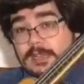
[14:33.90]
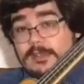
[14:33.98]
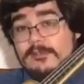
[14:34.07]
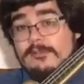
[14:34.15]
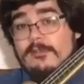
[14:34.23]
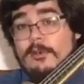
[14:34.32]

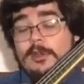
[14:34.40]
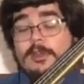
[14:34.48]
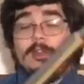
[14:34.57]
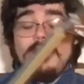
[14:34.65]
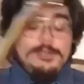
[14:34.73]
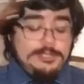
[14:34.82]
4.
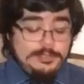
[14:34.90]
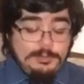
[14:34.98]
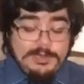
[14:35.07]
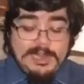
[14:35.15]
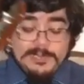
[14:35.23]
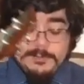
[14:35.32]
So we're gonna
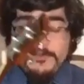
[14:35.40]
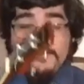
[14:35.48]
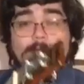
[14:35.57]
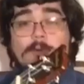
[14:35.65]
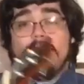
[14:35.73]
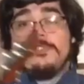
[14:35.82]
have to put
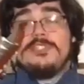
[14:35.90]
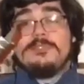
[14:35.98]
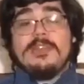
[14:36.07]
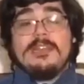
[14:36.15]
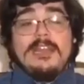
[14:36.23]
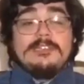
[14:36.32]
4 straight
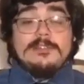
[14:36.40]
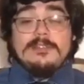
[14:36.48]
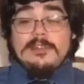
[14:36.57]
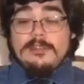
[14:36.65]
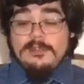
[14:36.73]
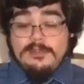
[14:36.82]
lines on there.
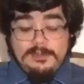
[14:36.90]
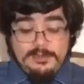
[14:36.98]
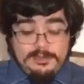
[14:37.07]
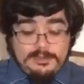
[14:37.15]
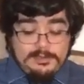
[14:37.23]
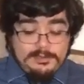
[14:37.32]

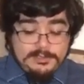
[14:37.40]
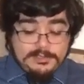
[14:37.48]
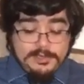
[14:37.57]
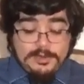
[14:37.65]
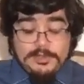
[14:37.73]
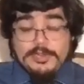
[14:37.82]

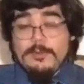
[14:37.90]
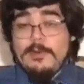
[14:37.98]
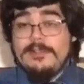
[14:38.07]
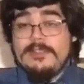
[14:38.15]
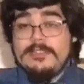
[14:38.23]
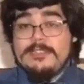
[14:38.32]
So you don't want
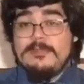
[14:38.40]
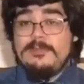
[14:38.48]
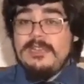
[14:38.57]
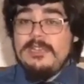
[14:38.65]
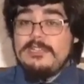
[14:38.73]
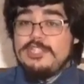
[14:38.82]
these to
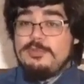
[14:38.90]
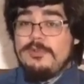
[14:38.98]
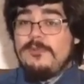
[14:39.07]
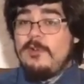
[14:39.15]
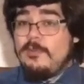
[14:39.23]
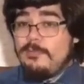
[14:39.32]
be super
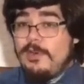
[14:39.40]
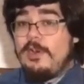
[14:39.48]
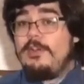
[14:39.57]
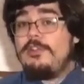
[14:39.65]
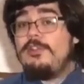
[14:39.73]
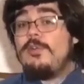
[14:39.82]
far apart.
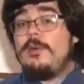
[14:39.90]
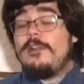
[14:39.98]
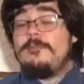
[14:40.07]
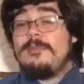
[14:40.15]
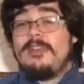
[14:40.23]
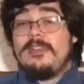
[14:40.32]
You don't want to
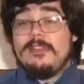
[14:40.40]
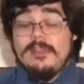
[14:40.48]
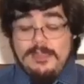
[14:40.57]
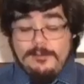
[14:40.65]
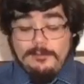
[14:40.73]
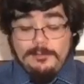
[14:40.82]
be
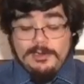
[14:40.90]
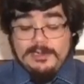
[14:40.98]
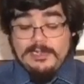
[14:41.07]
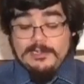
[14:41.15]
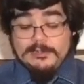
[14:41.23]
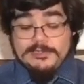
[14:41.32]
really
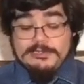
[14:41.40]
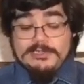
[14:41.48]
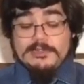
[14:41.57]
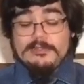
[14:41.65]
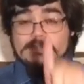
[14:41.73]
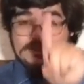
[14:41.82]
close to each
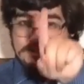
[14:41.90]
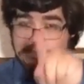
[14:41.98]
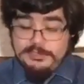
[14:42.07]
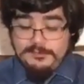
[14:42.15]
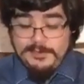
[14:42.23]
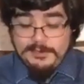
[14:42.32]
other. So use your
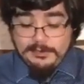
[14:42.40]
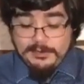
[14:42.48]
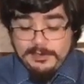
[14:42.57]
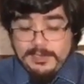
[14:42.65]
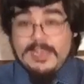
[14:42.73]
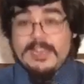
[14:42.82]
finger
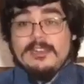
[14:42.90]
again.